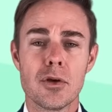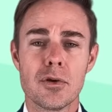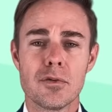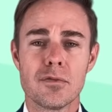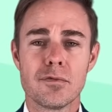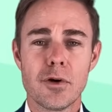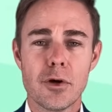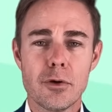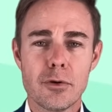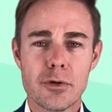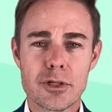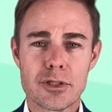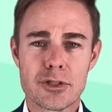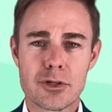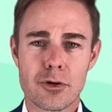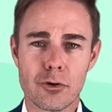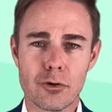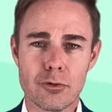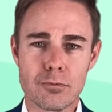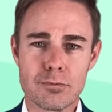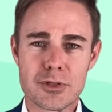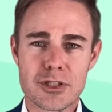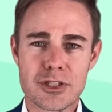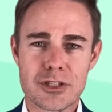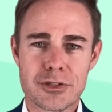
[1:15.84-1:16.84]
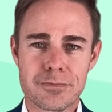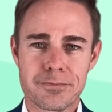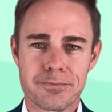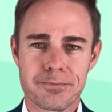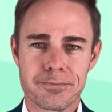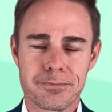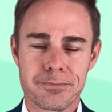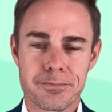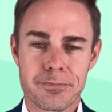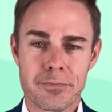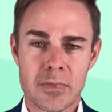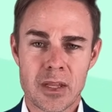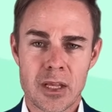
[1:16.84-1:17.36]
Focus groups.
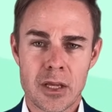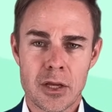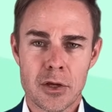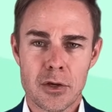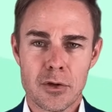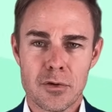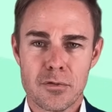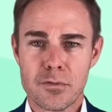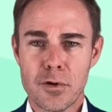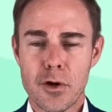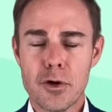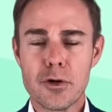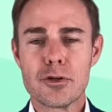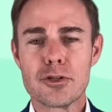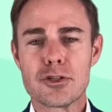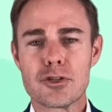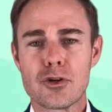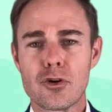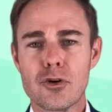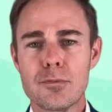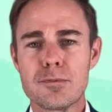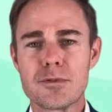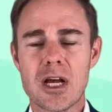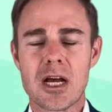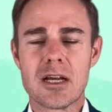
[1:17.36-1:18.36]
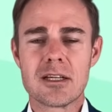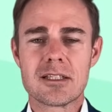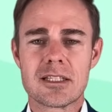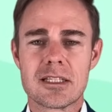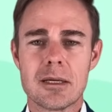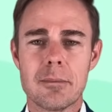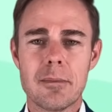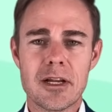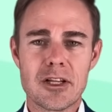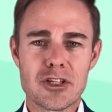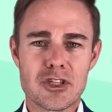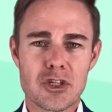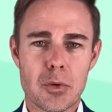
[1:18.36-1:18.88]
Focus groups are
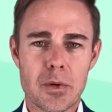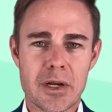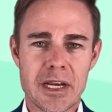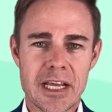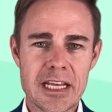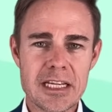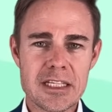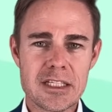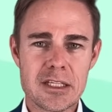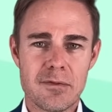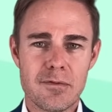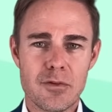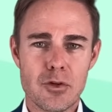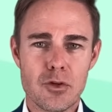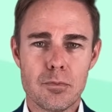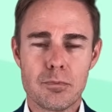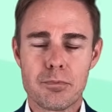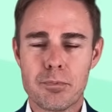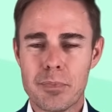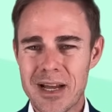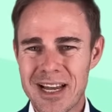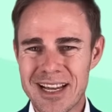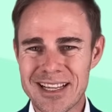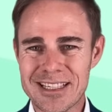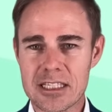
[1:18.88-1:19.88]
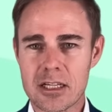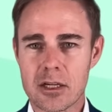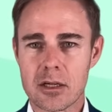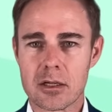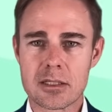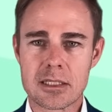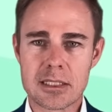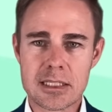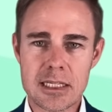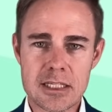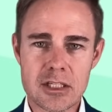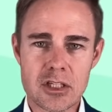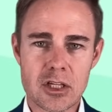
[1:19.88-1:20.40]
similar to an interview but
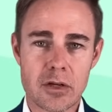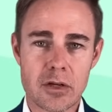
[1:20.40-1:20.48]
consist